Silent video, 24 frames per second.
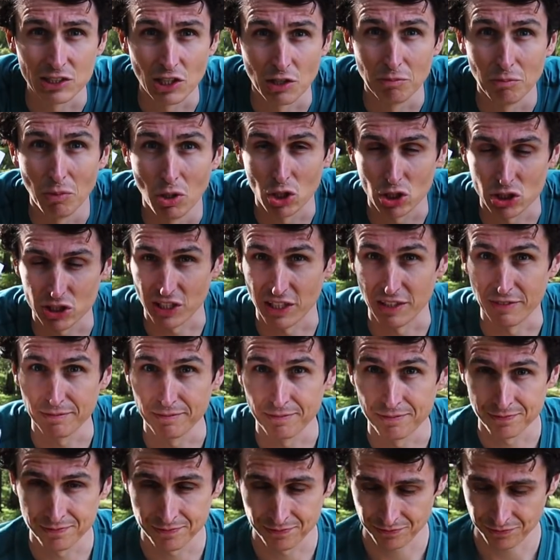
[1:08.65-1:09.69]
unbox it.
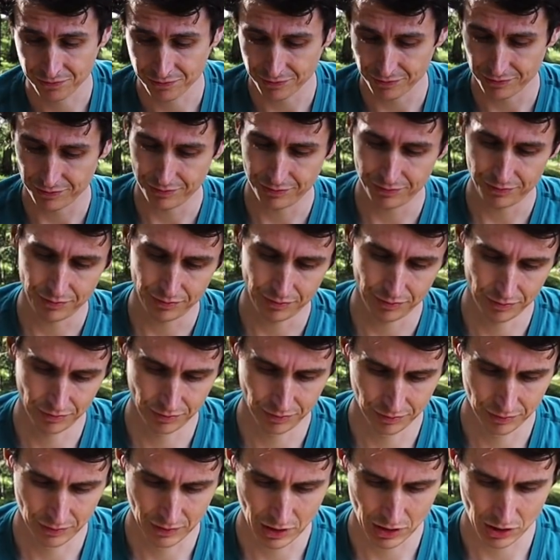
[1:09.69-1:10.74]

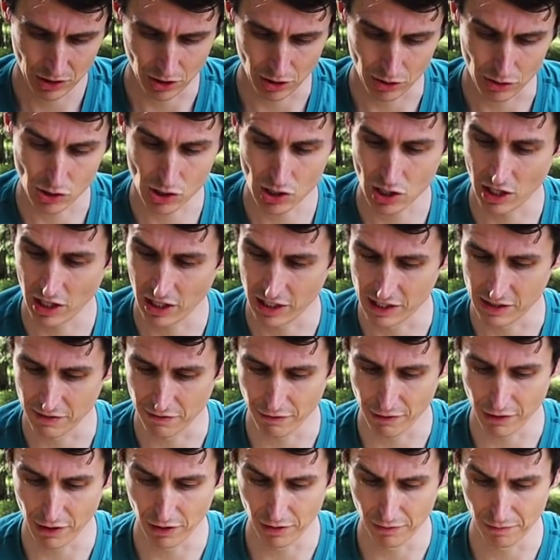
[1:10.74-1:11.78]
So slide the
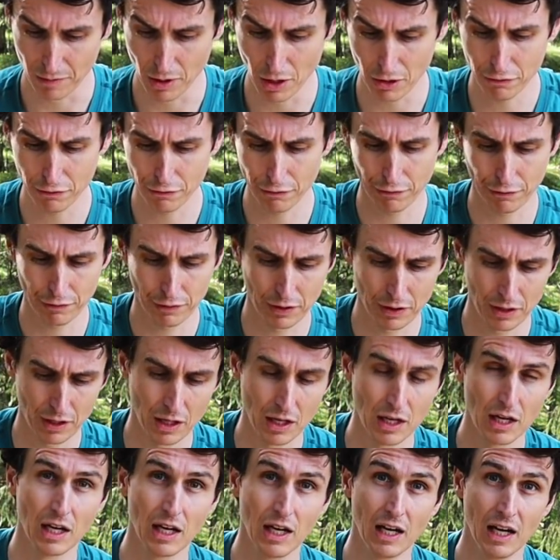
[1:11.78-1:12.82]
film off
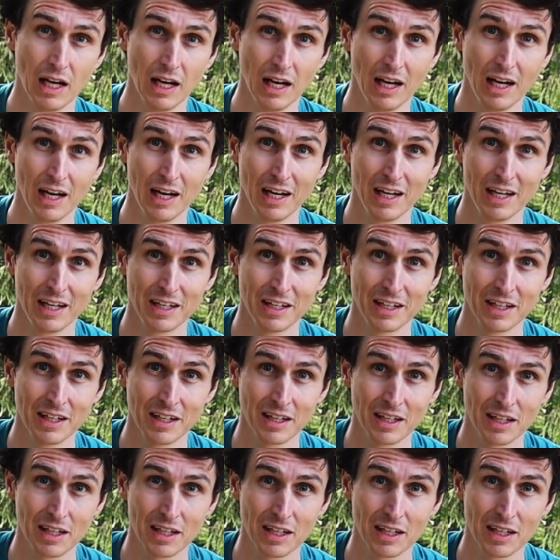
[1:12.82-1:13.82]
and